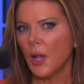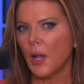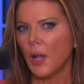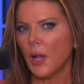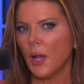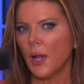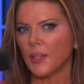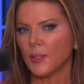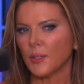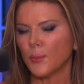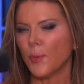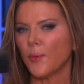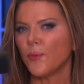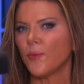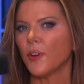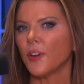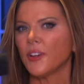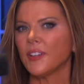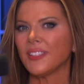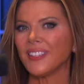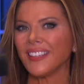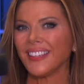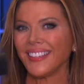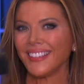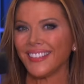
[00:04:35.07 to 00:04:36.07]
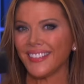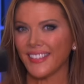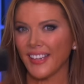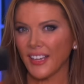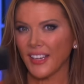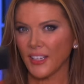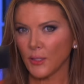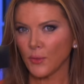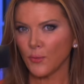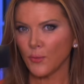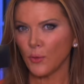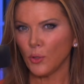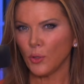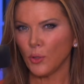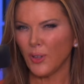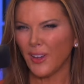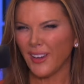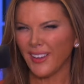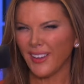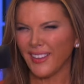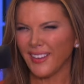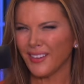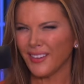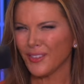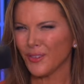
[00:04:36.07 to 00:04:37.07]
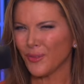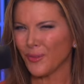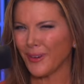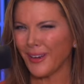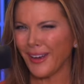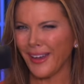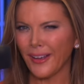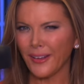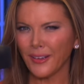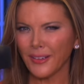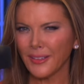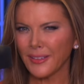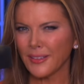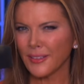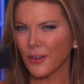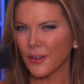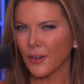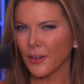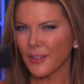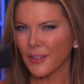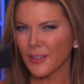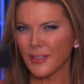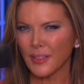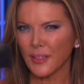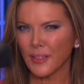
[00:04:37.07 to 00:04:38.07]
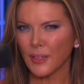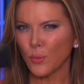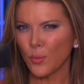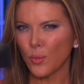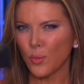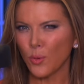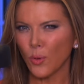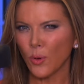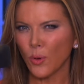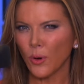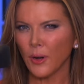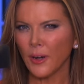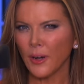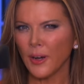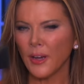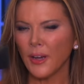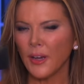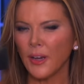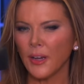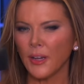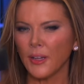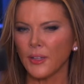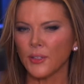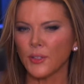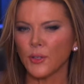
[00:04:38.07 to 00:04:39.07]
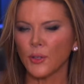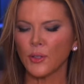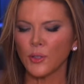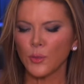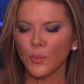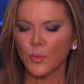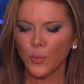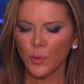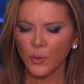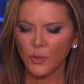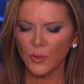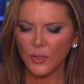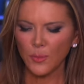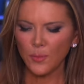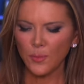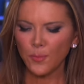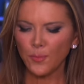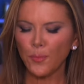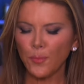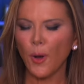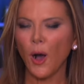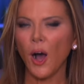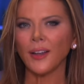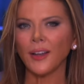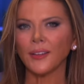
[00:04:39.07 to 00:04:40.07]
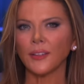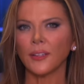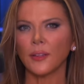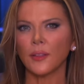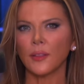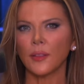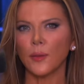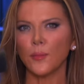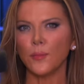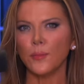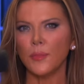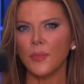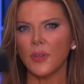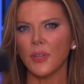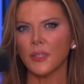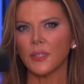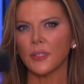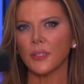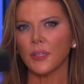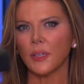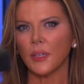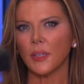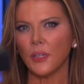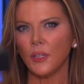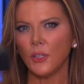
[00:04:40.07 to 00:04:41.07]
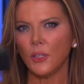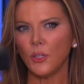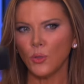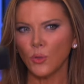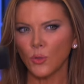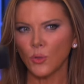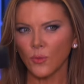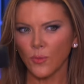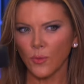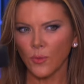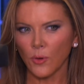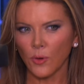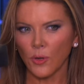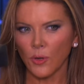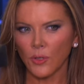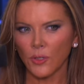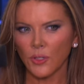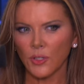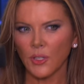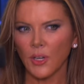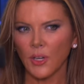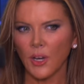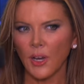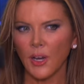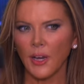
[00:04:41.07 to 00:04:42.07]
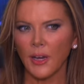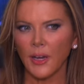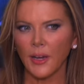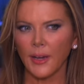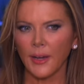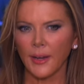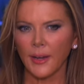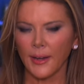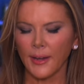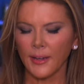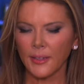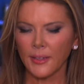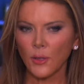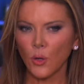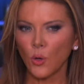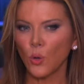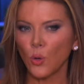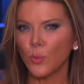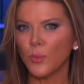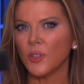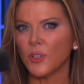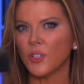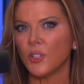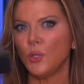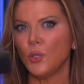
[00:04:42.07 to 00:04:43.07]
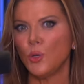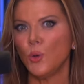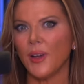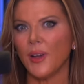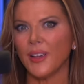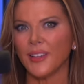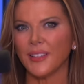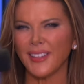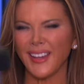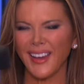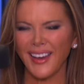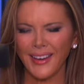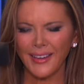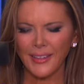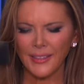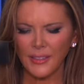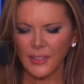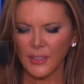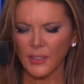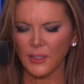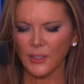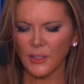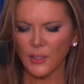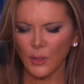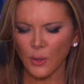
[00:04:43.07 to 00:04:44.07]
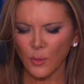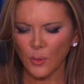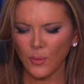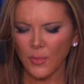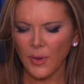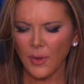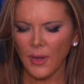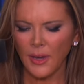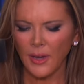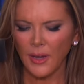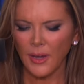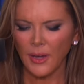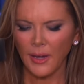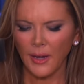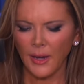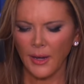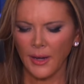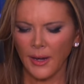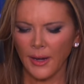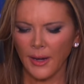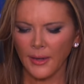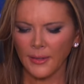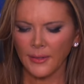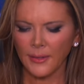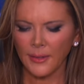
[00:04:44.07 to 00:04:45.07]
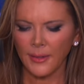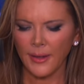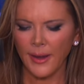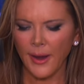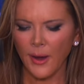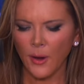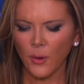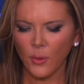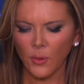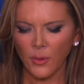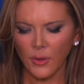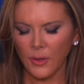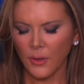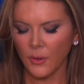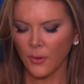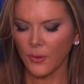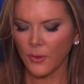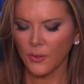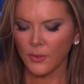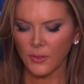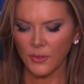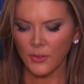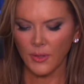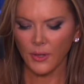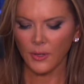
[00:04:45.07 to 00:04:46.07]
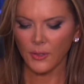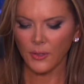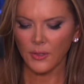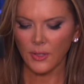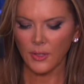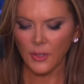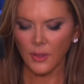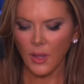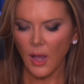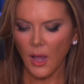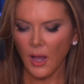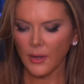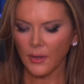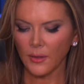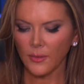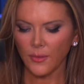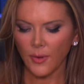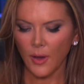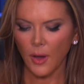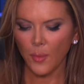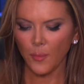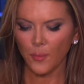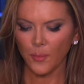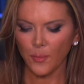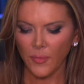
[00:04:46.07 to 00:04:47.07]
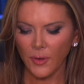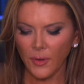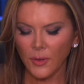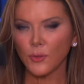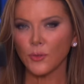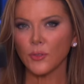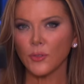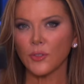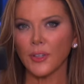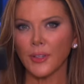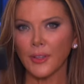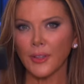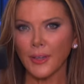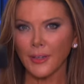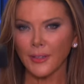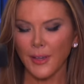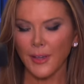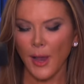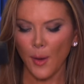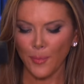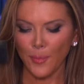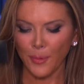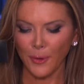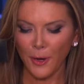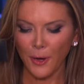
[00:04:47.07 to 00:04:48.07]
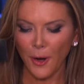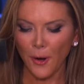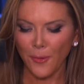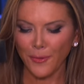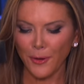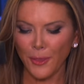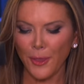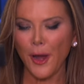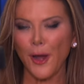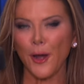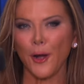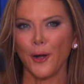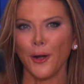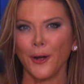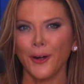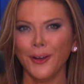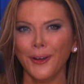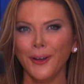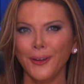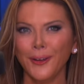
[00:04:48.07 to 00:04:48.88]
has been very successful, I think as a reality star in Singapore. And so this person bought the Miss Universe, and I guess the whole Miss USA system. And now, you know, there's a lot of interesting things happening over there.